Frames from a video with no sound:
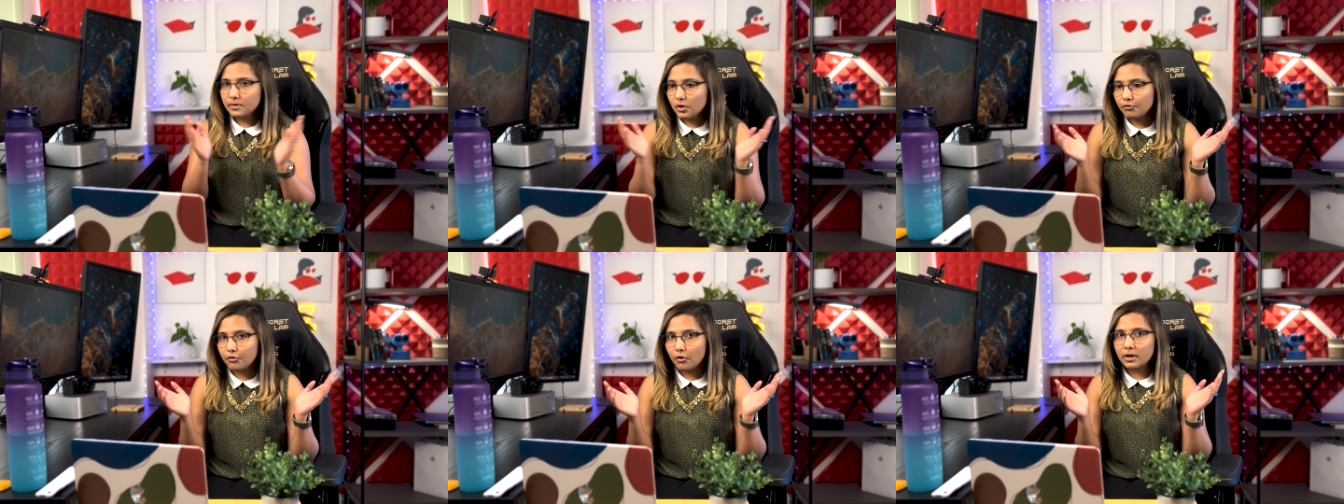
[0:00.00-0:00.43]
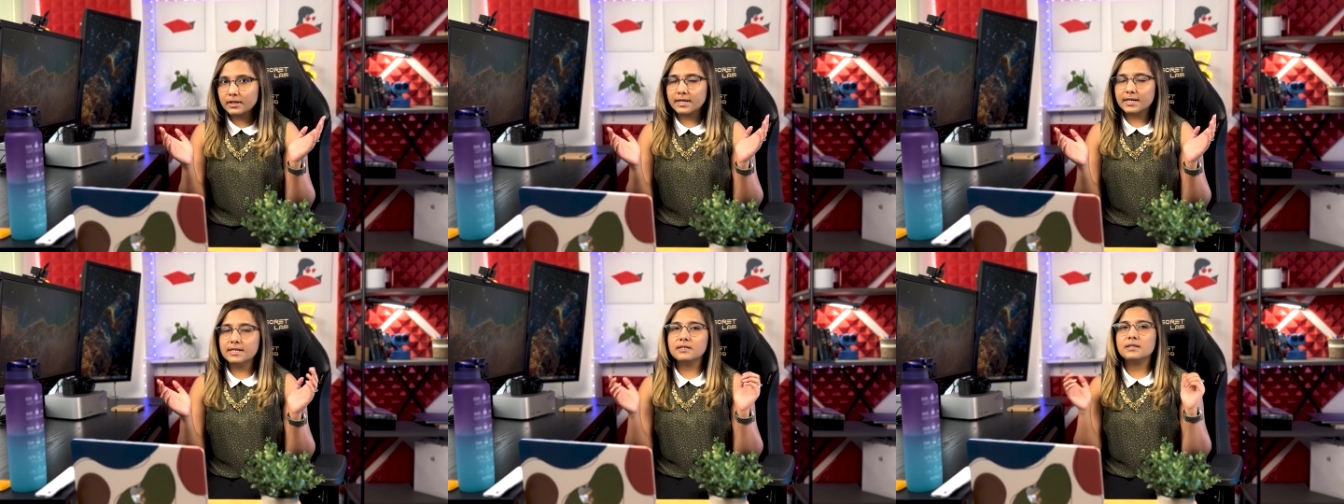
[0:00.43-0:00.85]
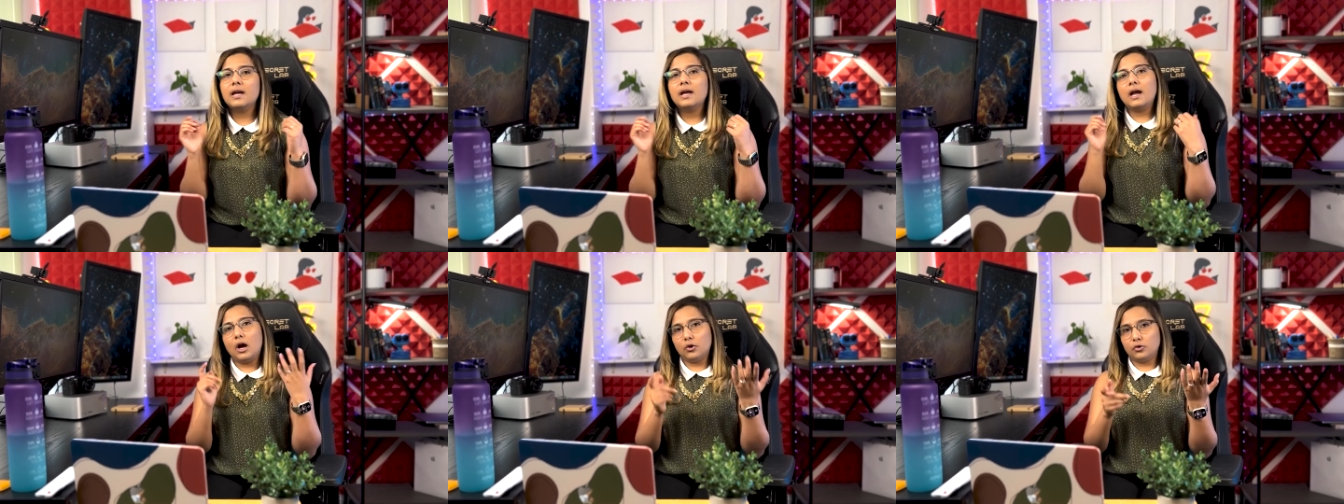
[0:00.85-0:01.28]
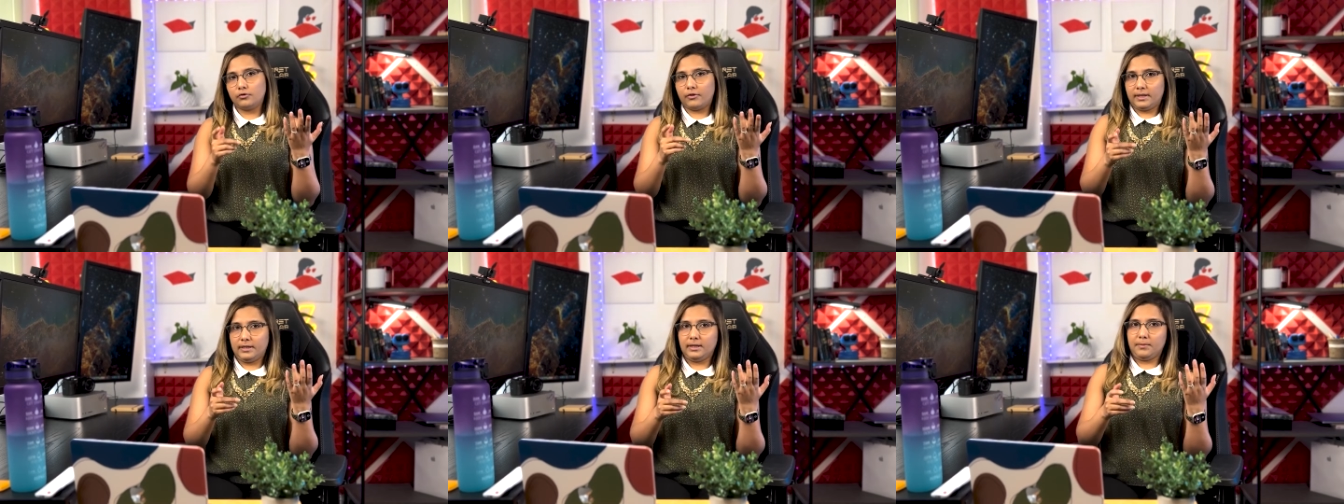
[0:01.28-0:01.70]
For this, how to
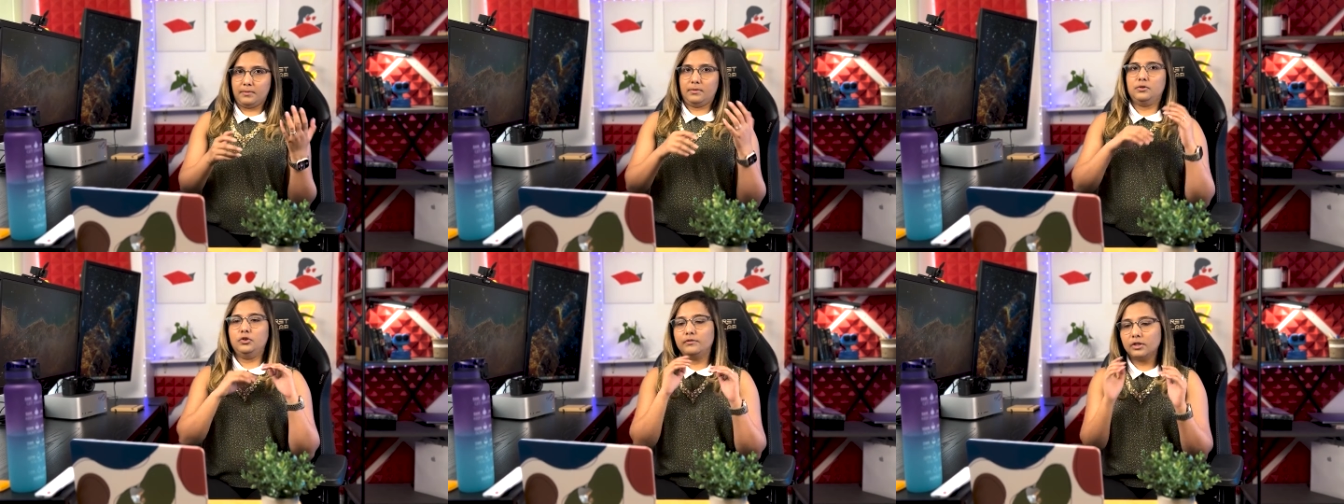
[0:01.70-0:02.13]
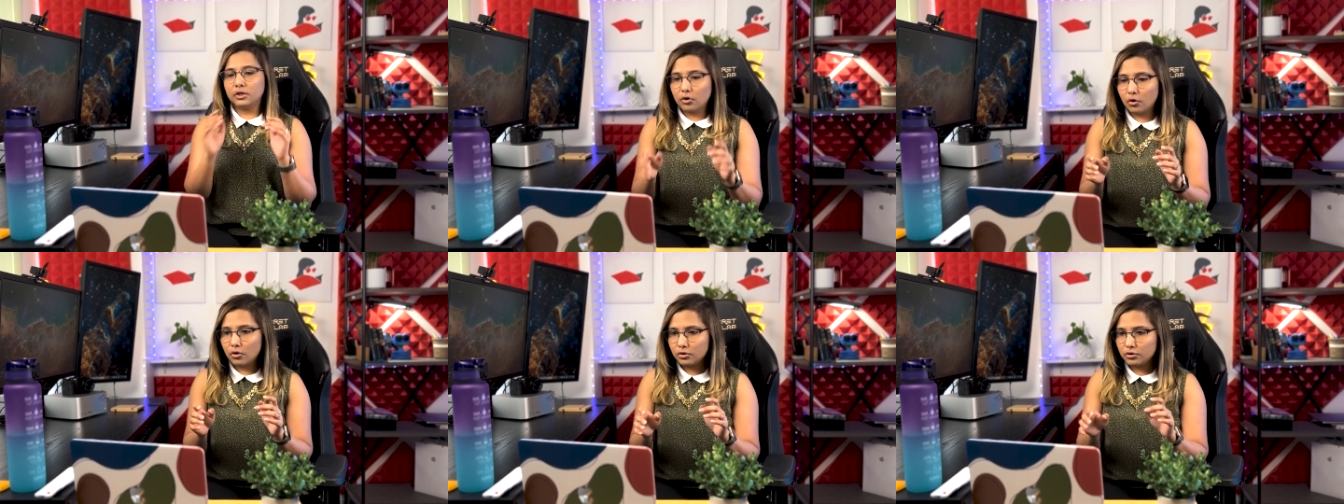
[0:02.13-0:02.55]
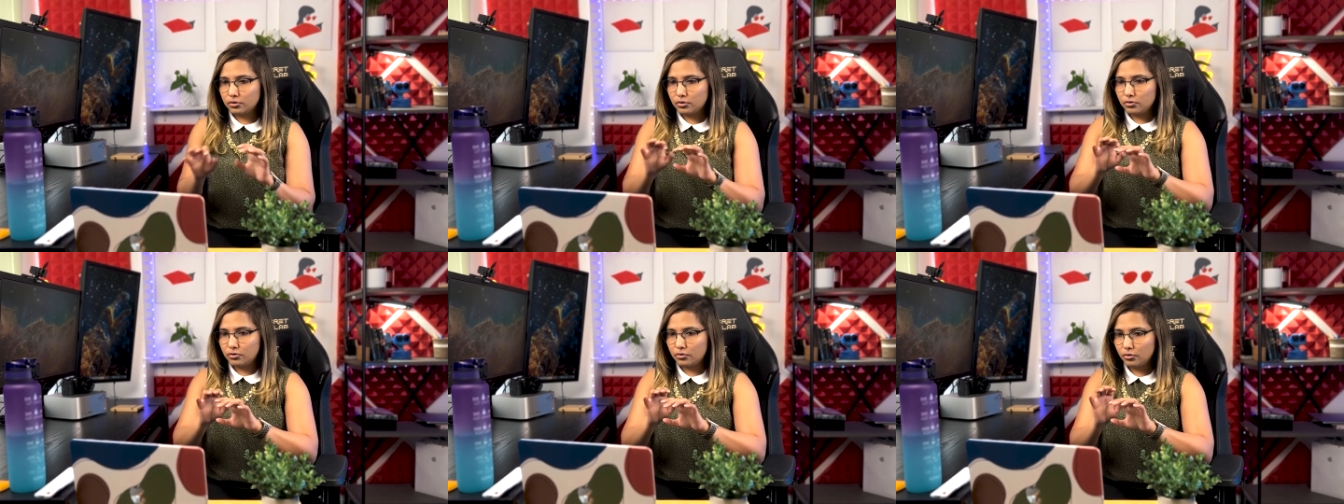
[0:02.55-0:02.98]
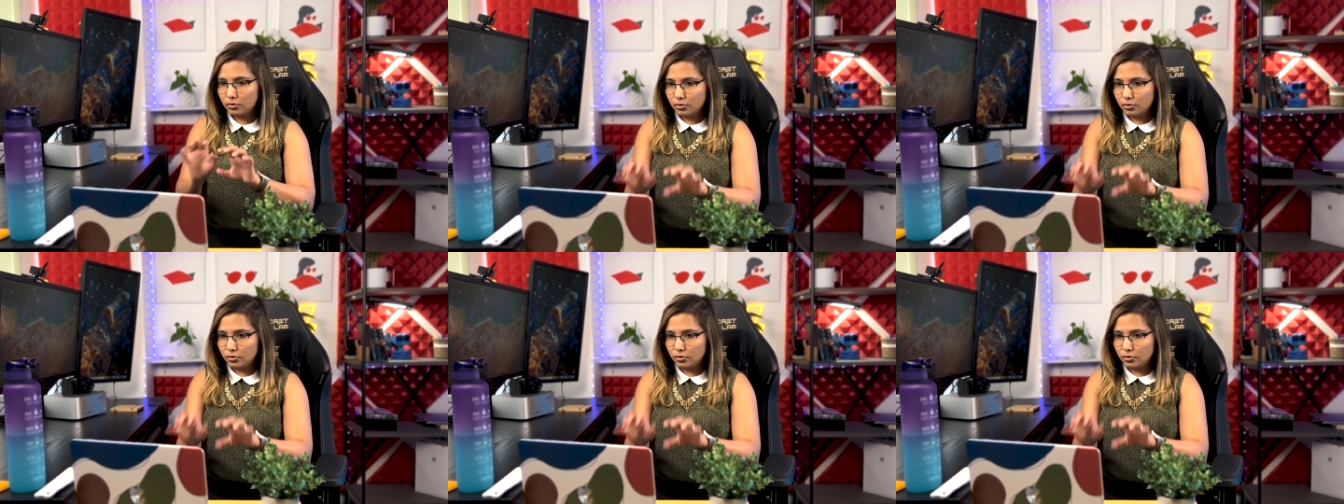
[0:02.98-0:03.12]
find them? You will go to